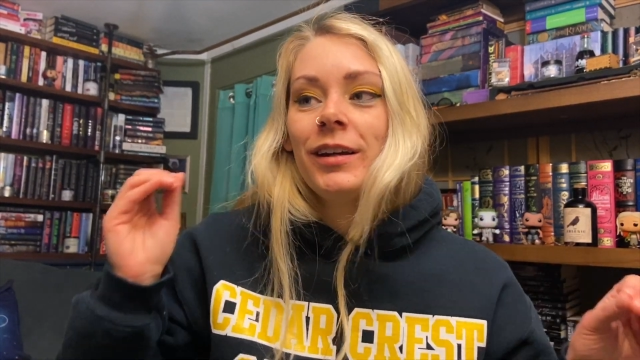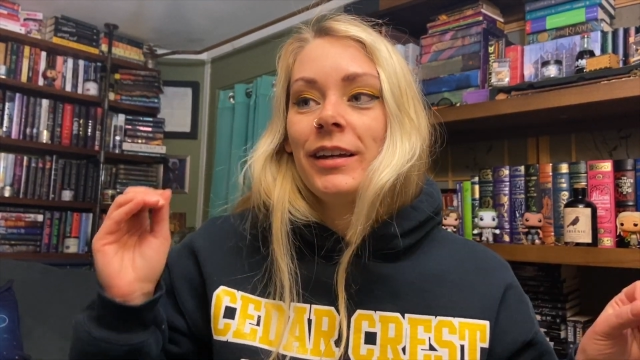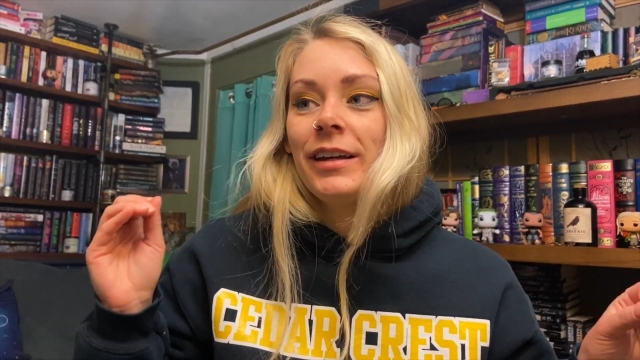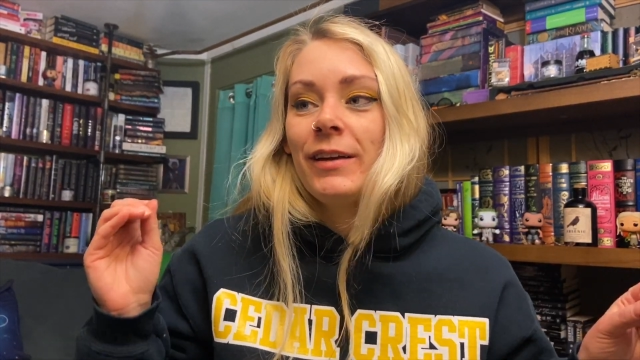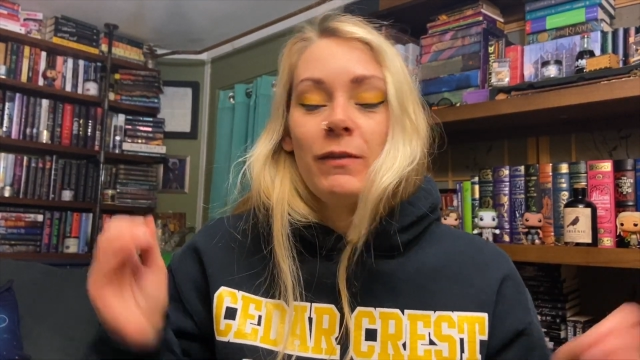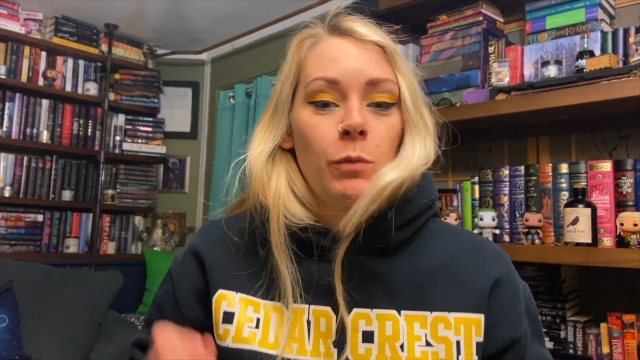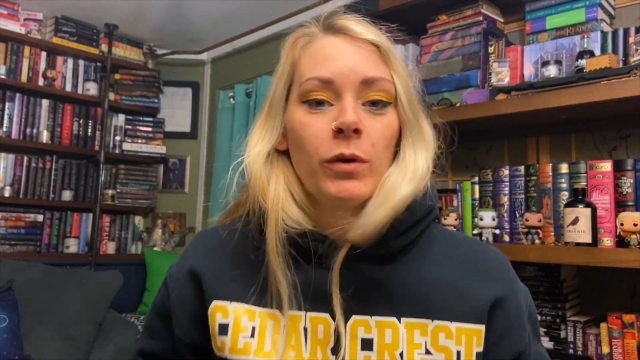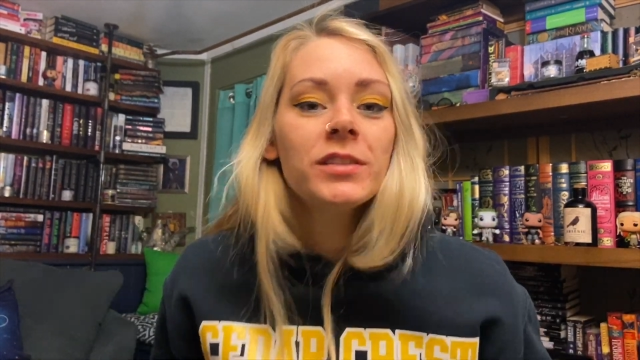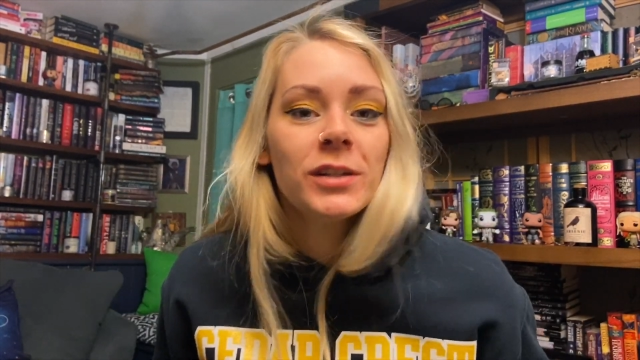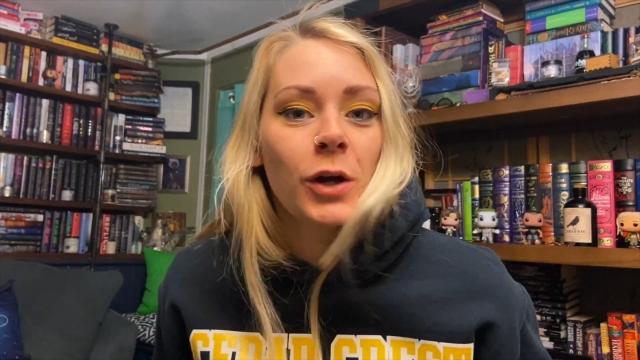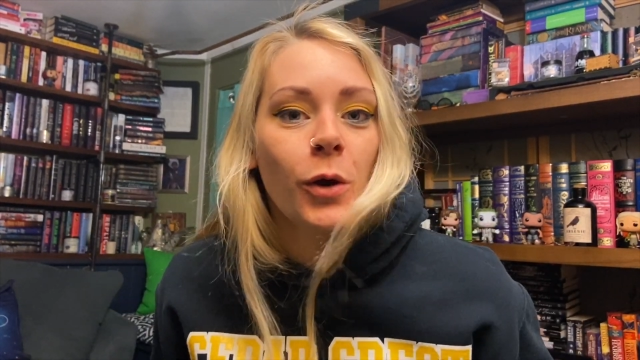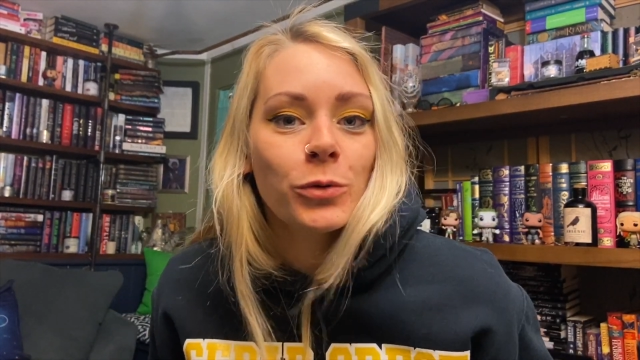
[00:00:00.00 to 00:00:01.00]
if it wasn't
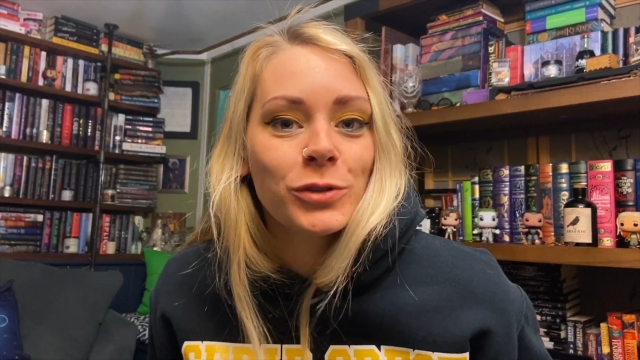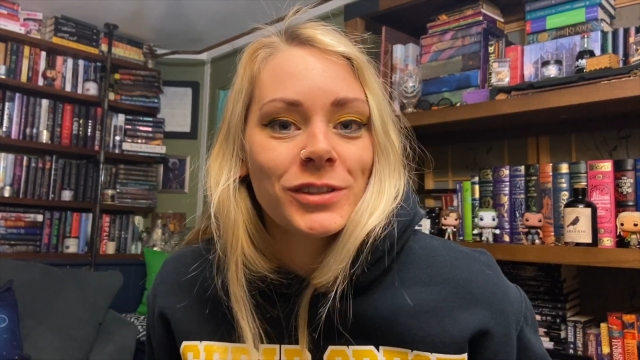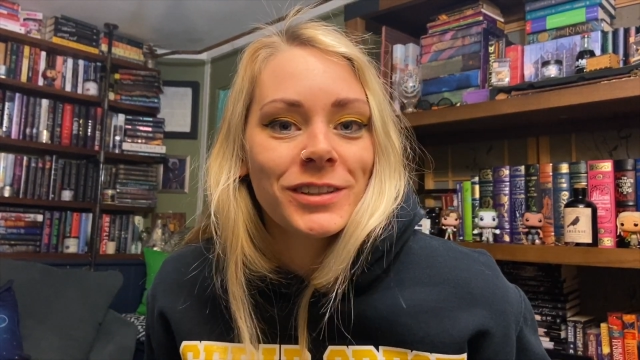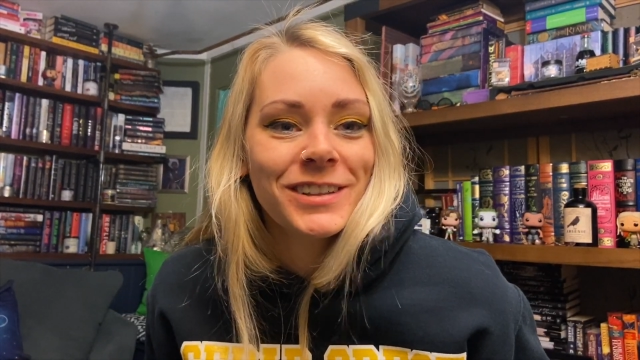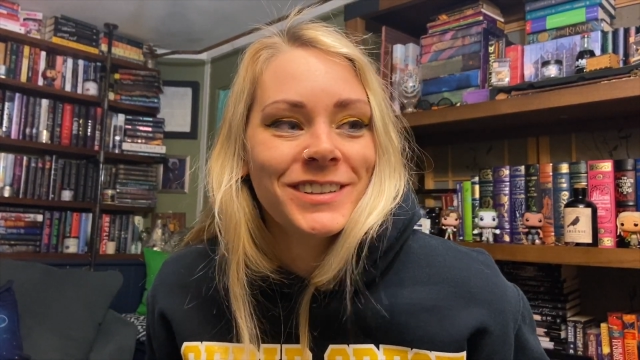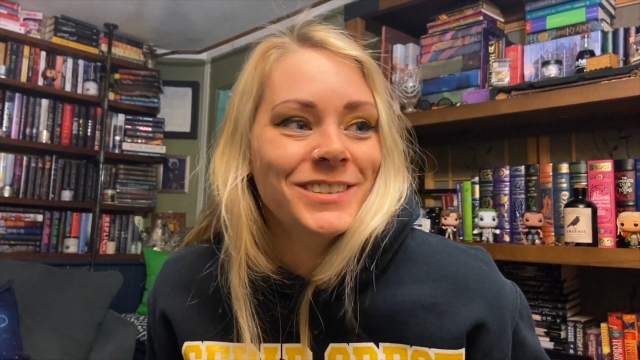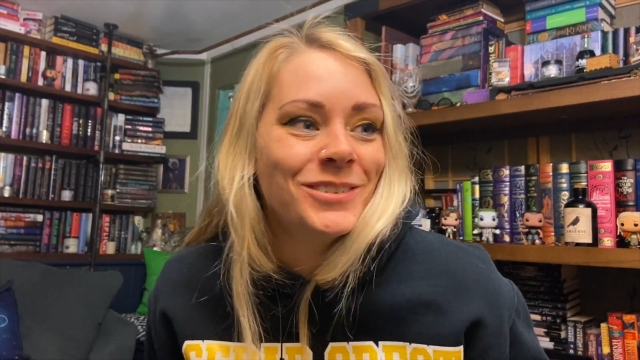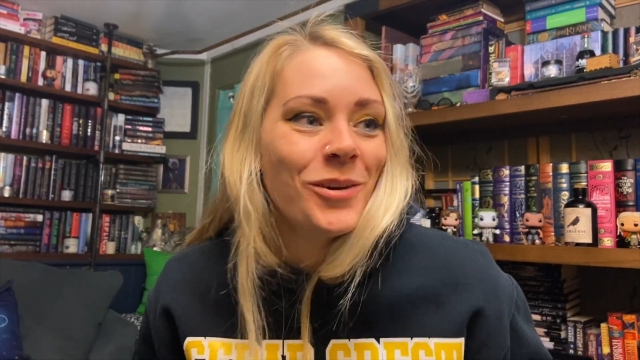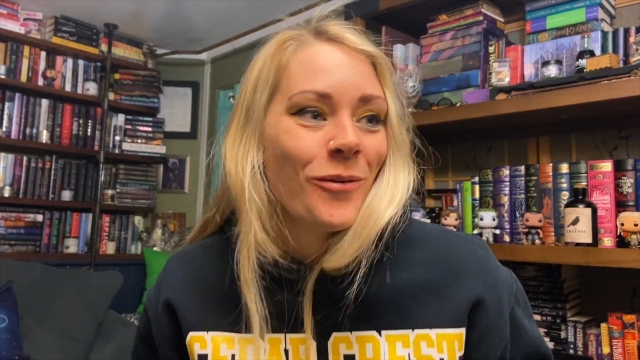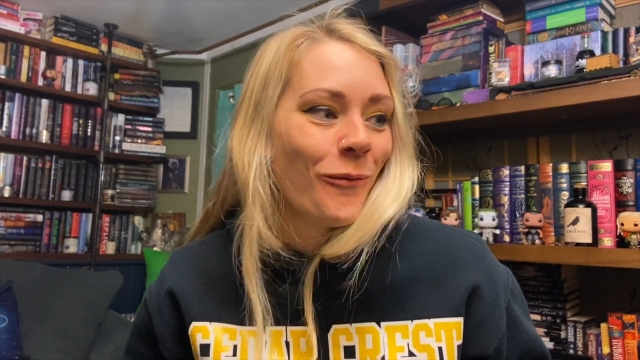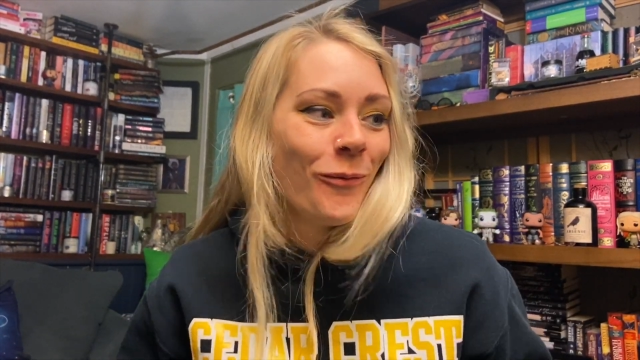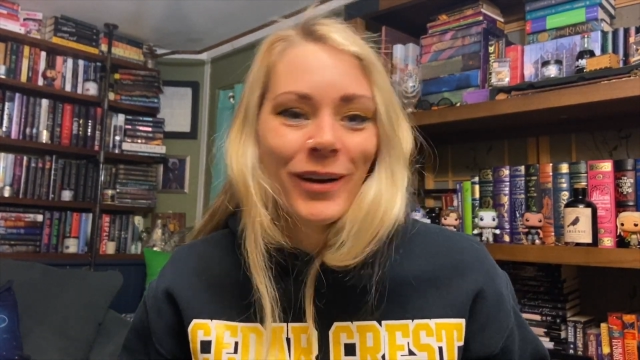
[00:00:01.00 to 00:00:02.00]
a ghost,
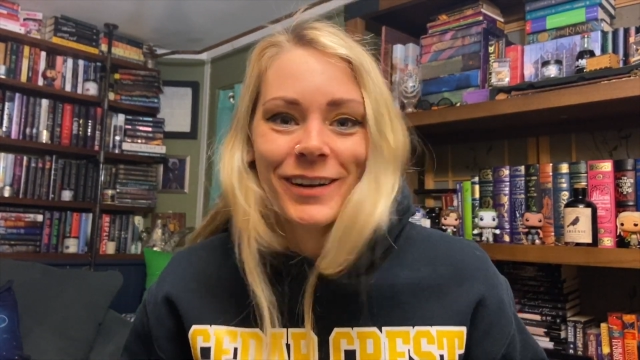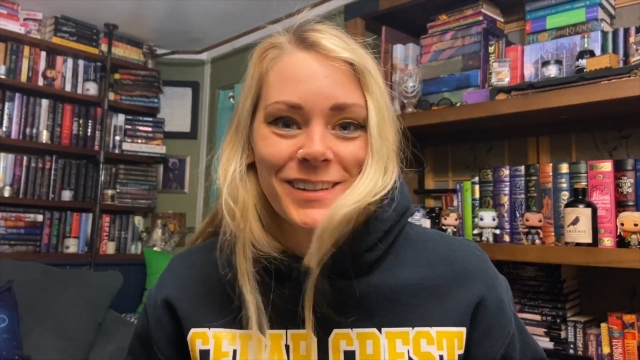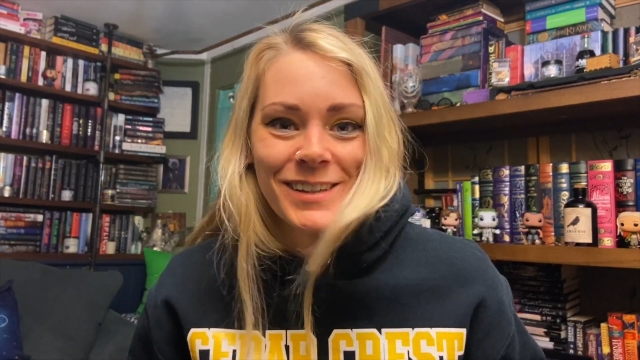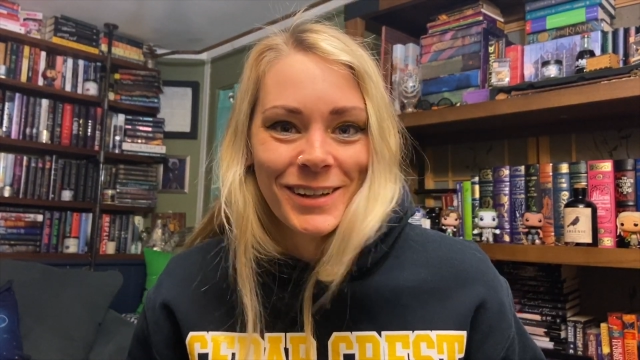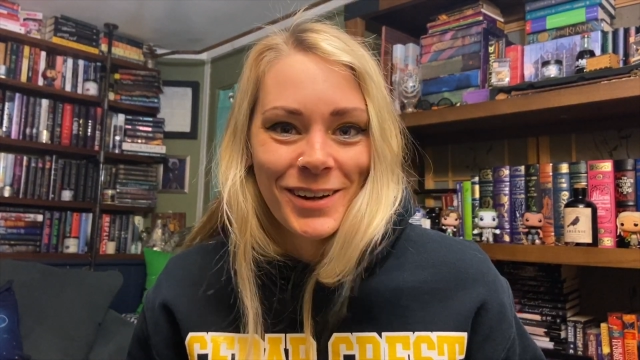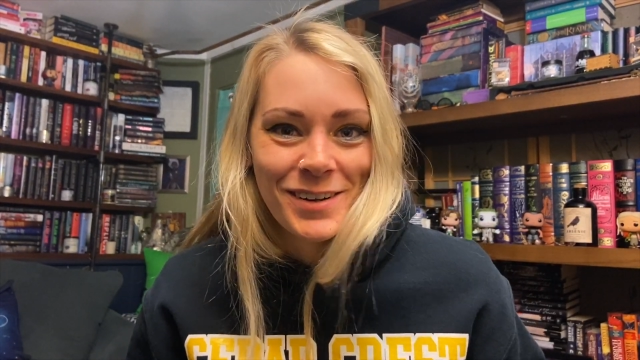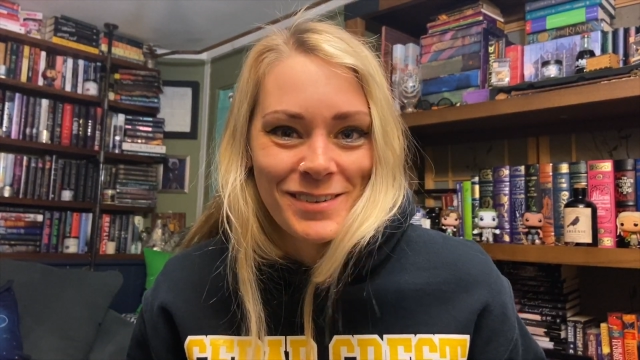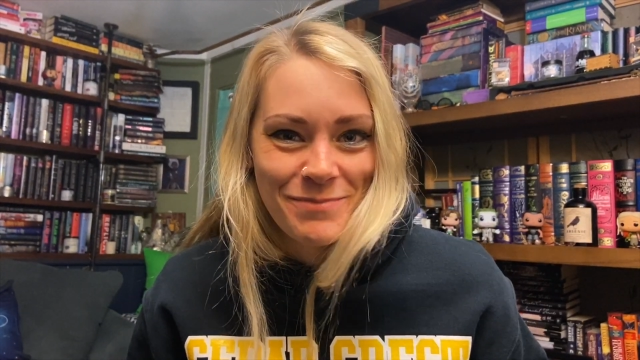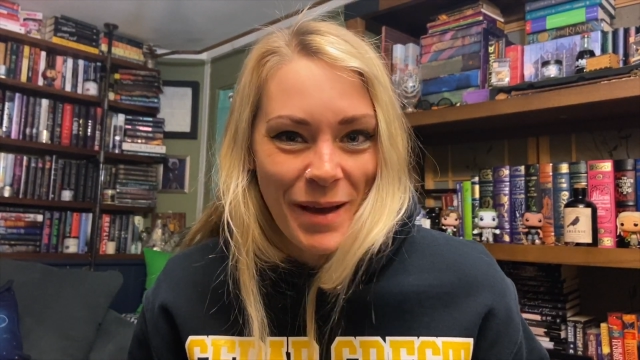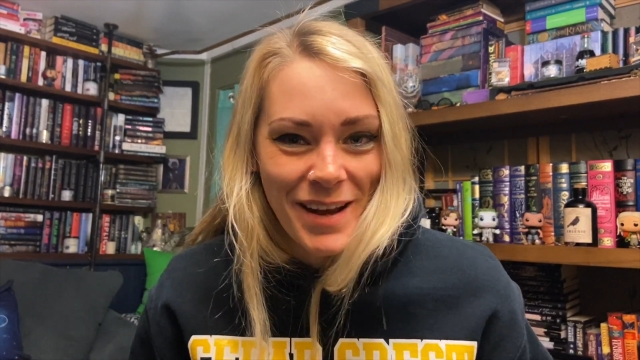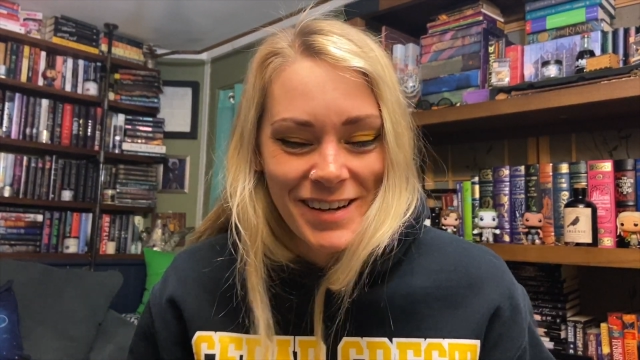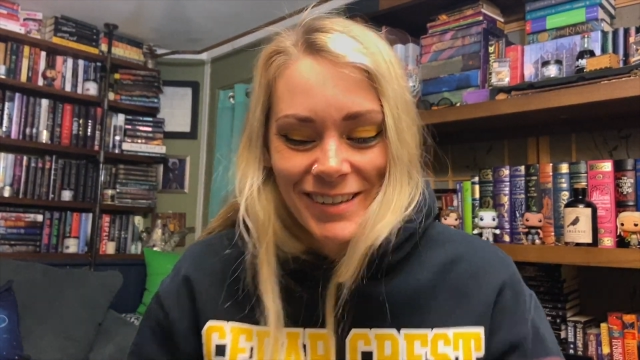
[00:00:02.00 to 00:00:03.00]
what else it could have
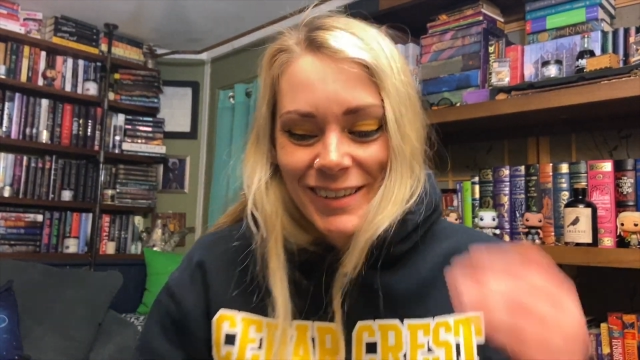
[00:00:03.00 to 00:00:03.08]
been.